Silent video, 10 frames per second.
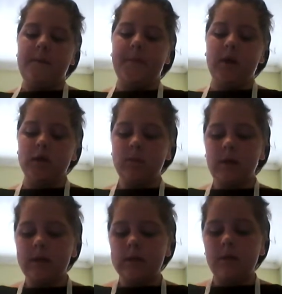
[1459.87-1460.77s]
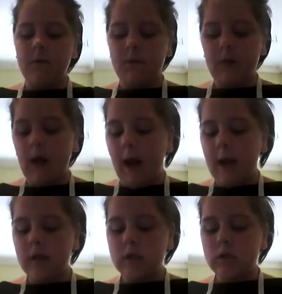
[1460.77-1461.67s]
because you want it to be
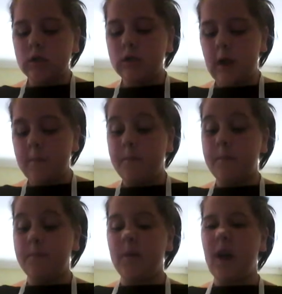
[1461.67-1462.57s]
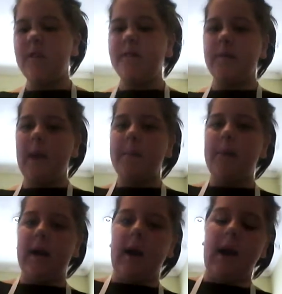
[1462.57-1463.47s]
flat and kind of get
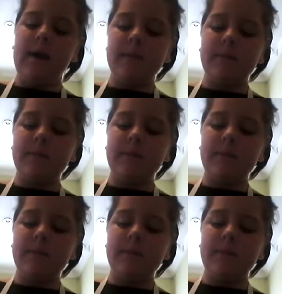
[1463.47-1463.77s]
bigger,